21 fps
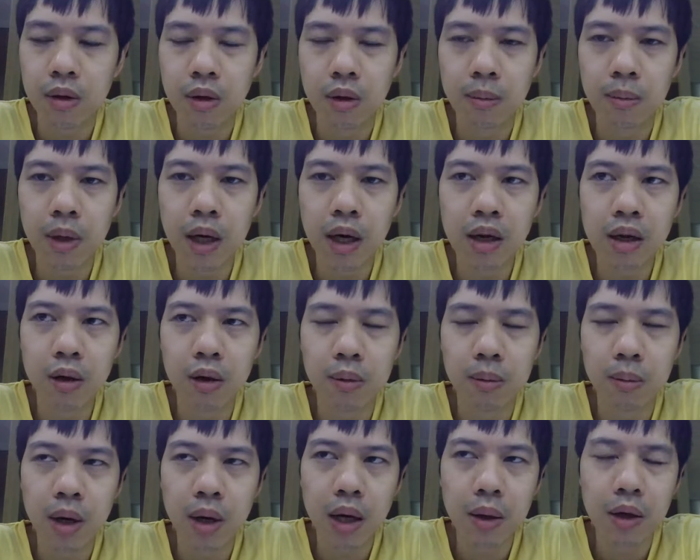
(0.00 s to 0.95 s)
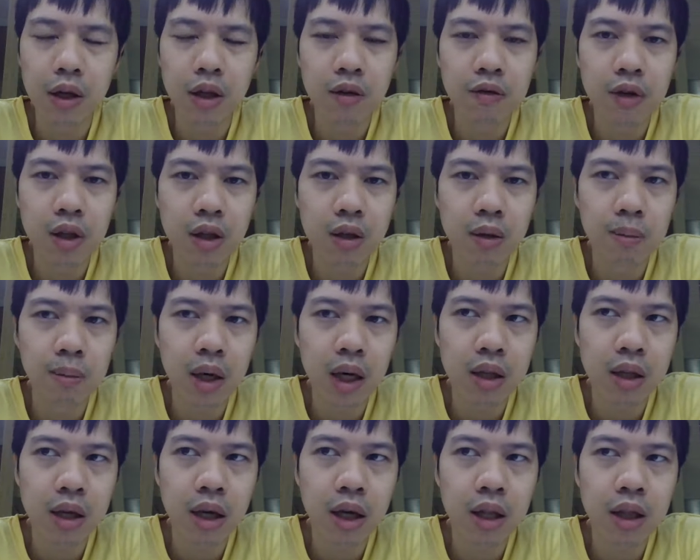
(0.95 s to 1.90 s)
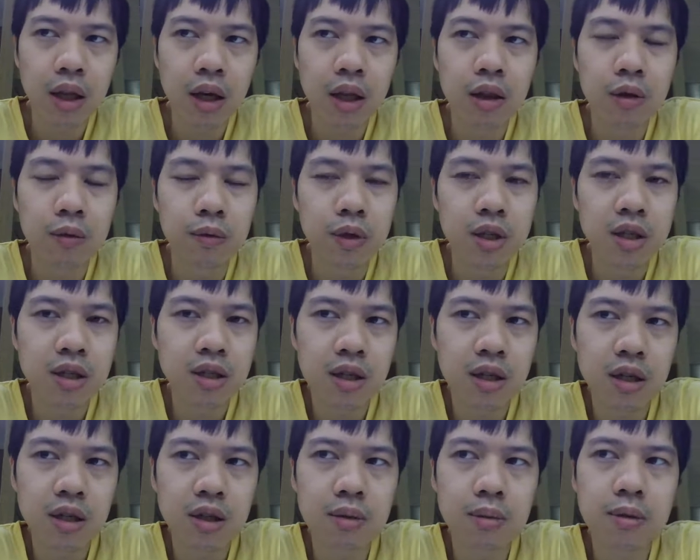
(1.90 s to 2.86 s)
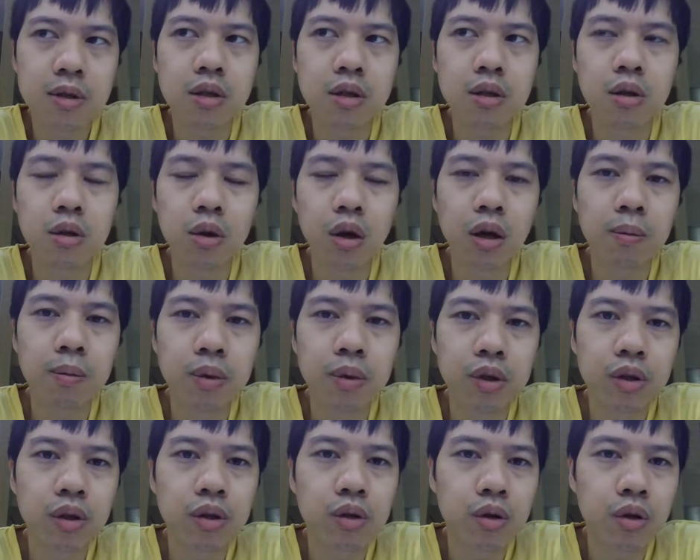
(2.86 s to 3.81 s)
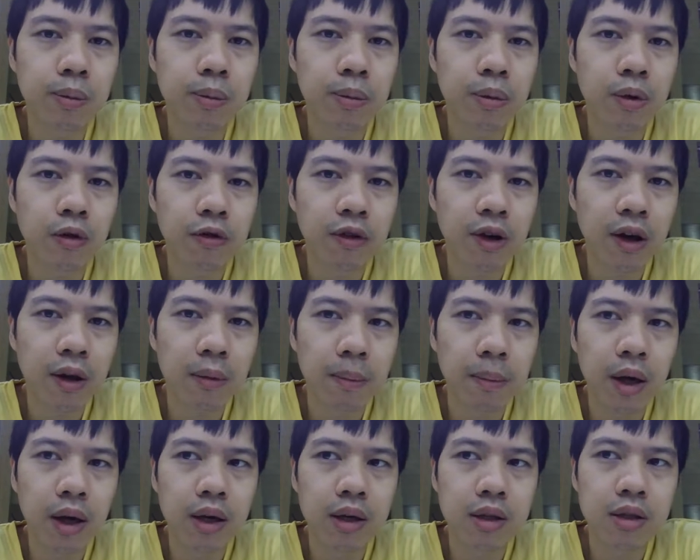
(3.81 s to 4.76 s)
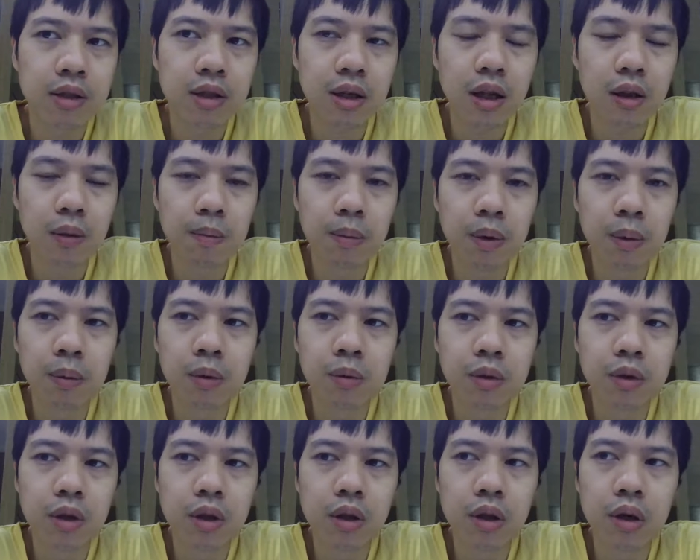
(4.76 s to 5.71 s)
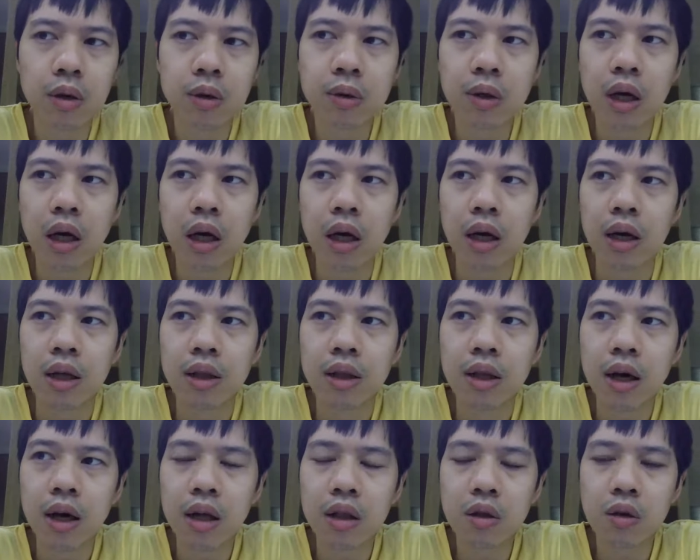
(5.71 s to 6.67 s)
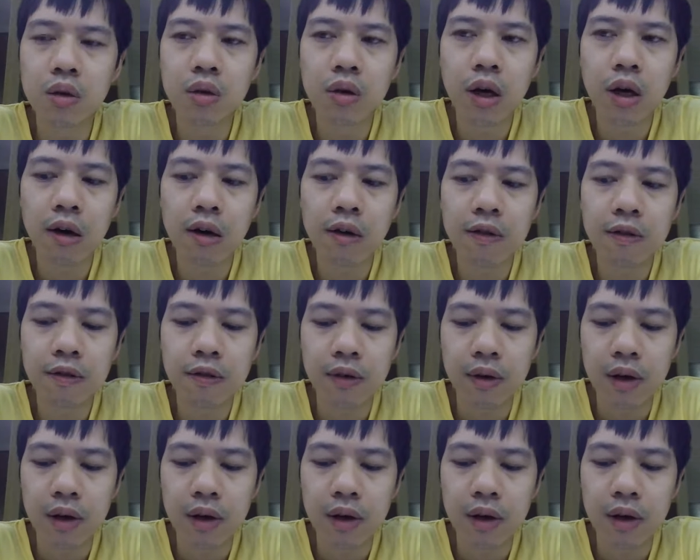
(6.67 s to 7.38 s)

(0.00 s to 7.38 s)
by giving the money, and then the receipts you can put in your profile page, and people would know that you have